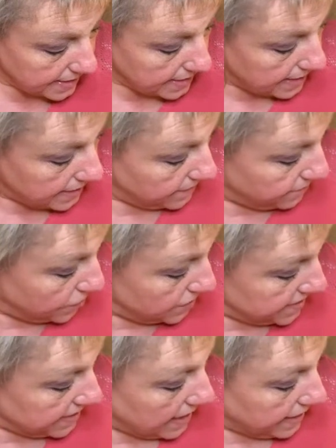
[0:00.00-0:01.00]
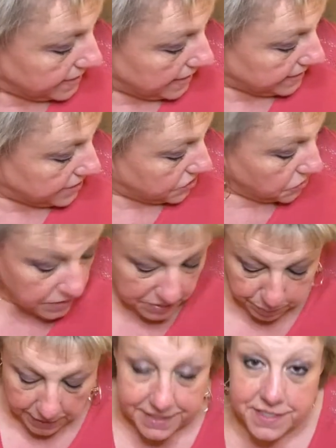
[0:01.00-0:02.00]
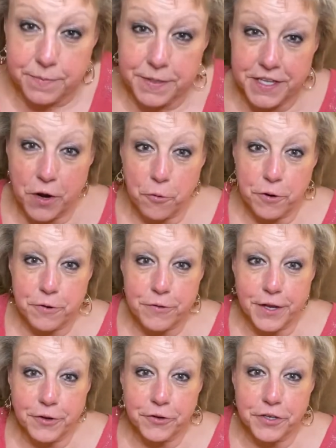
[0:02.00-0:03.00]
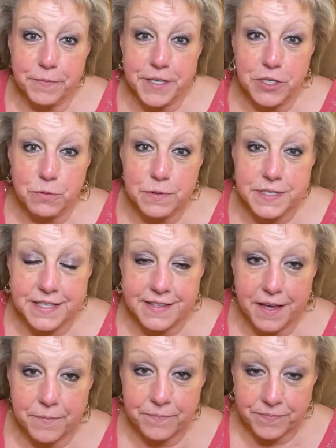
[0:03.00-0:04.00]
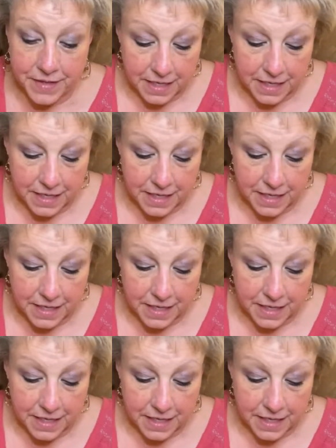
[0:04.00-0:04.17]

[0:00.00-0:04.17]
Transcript: And the first thing I'd like to do is place them in the order that you're going to be using them.